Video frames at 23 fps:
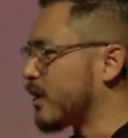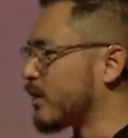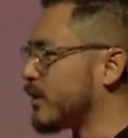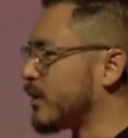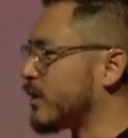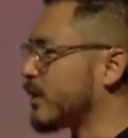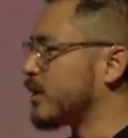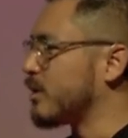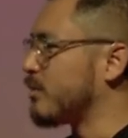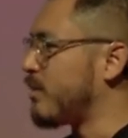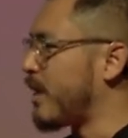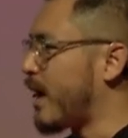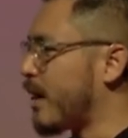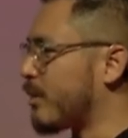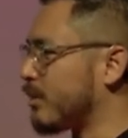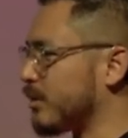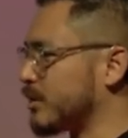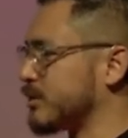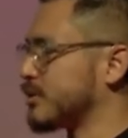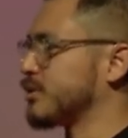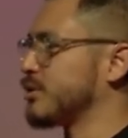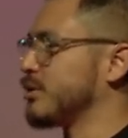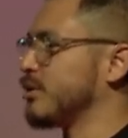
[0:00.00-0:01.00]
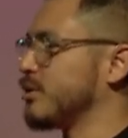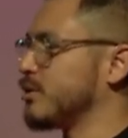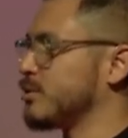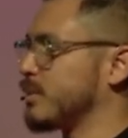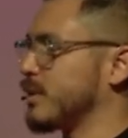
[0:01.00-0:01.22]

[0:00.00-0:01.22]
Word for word: do we know the Bible is true?